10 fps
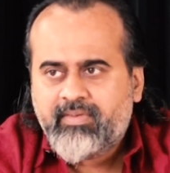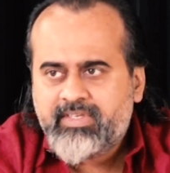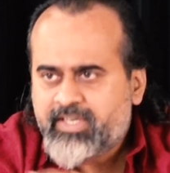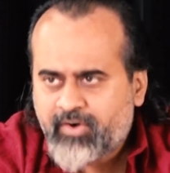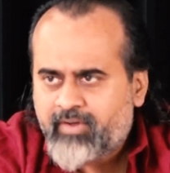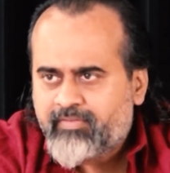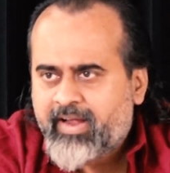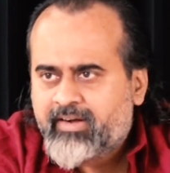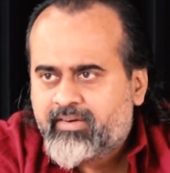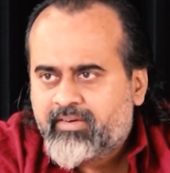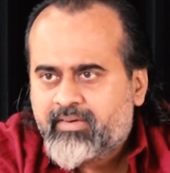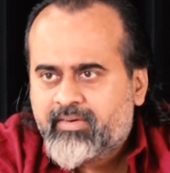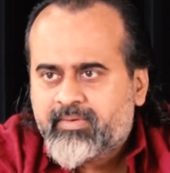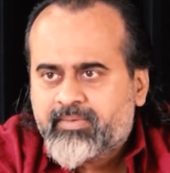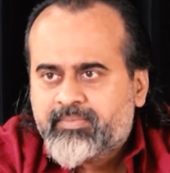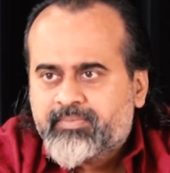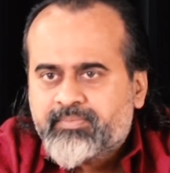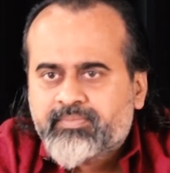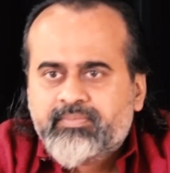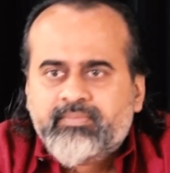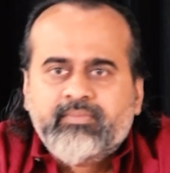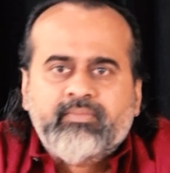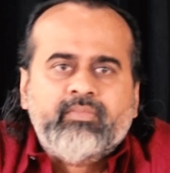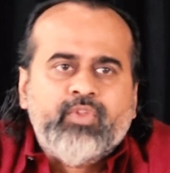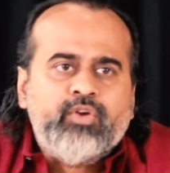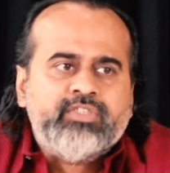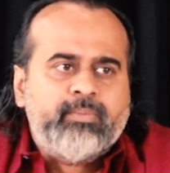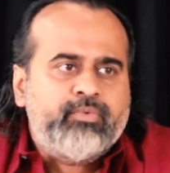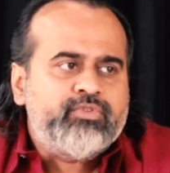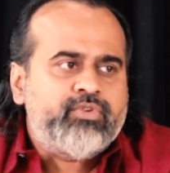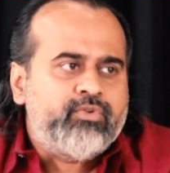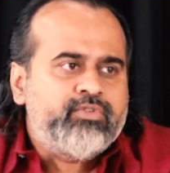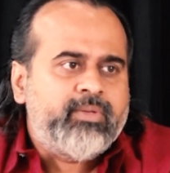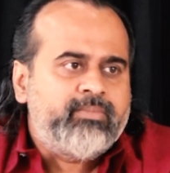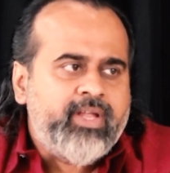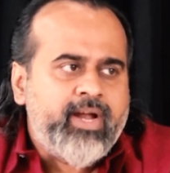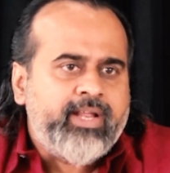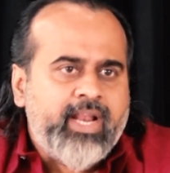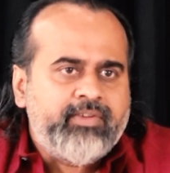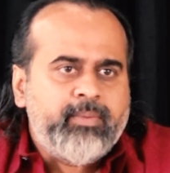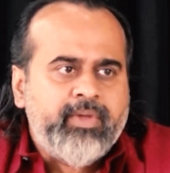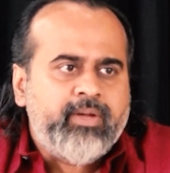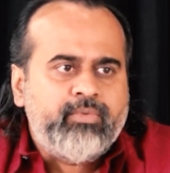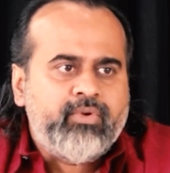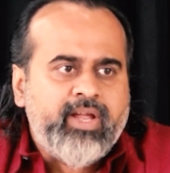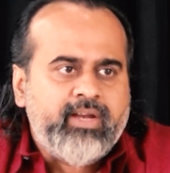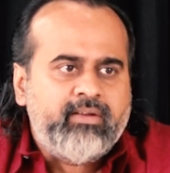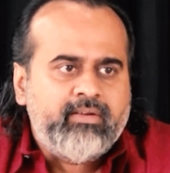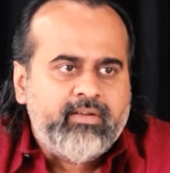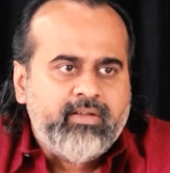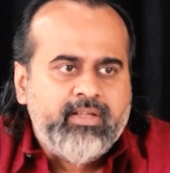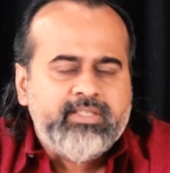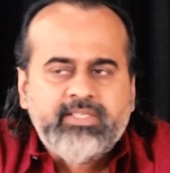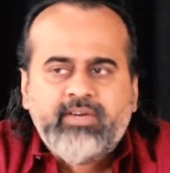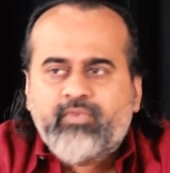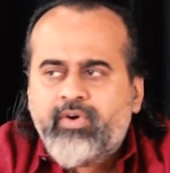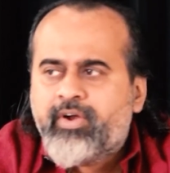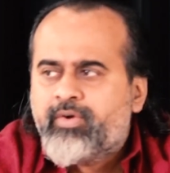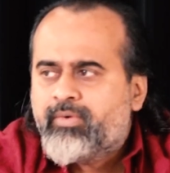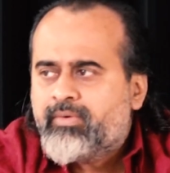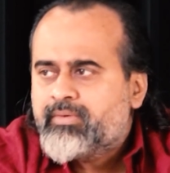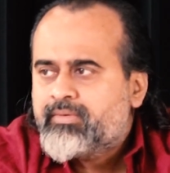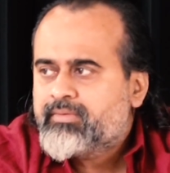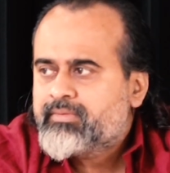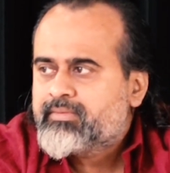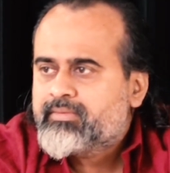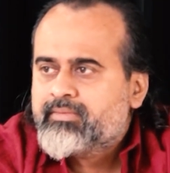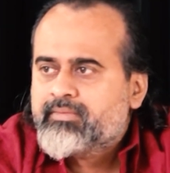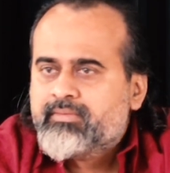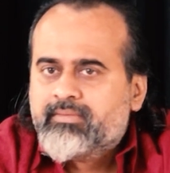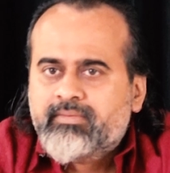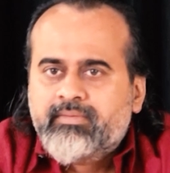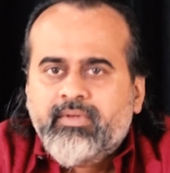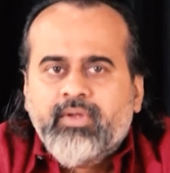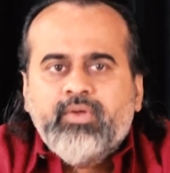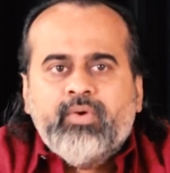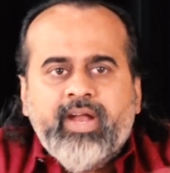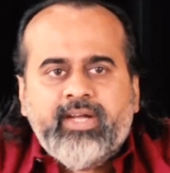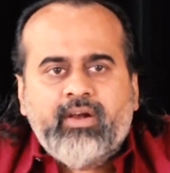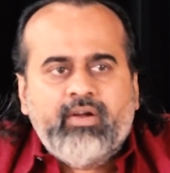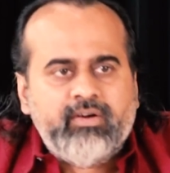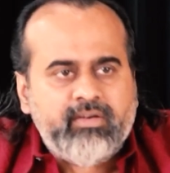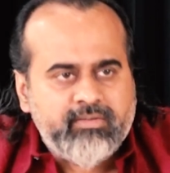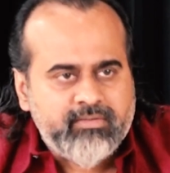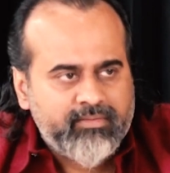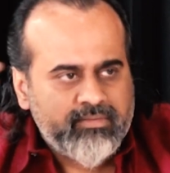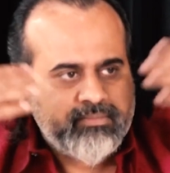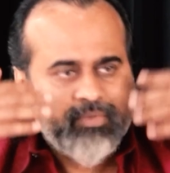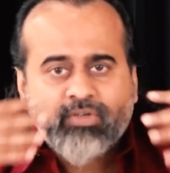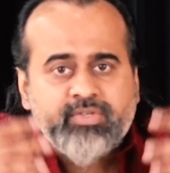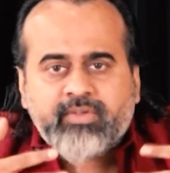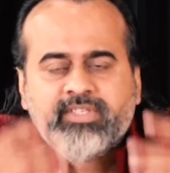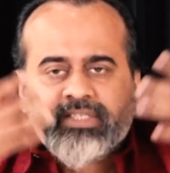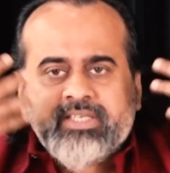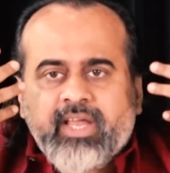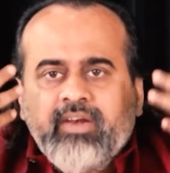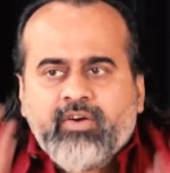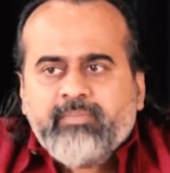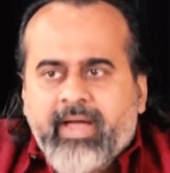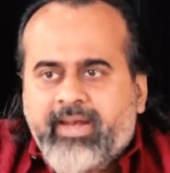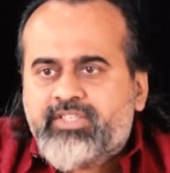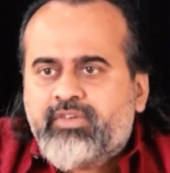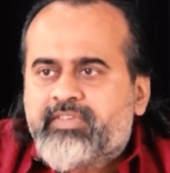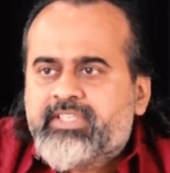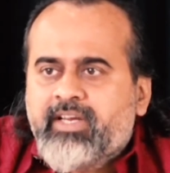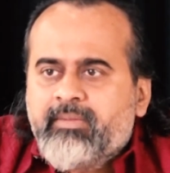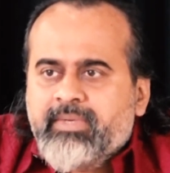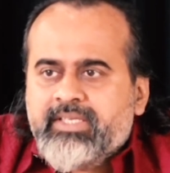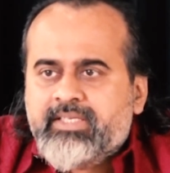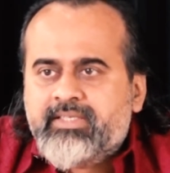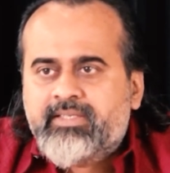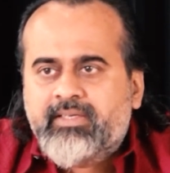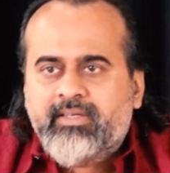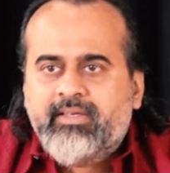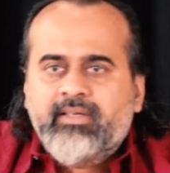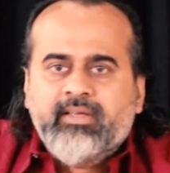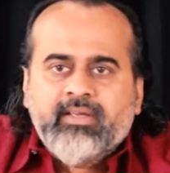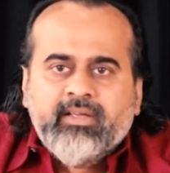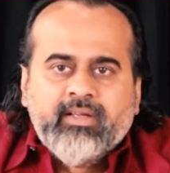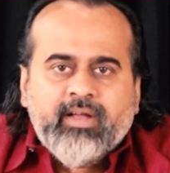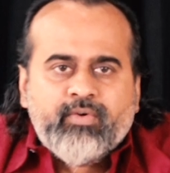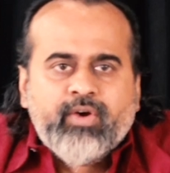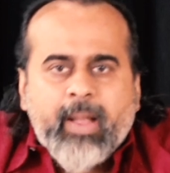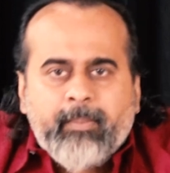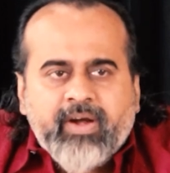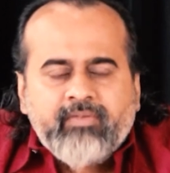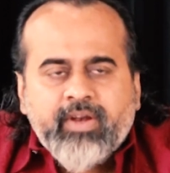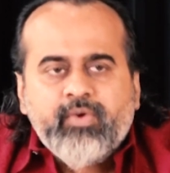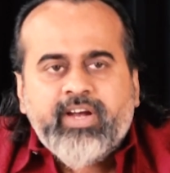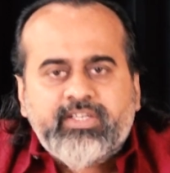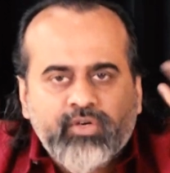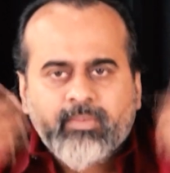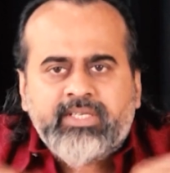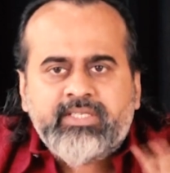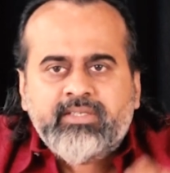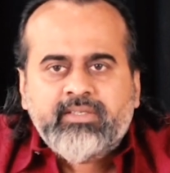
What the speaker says: Is that not a fact? You are supposed to do something at 11 p.m. tonight. Instead, what did you do? You ate a lot. Because you just cannot manage your physical impulses. And what happened when you ate so much?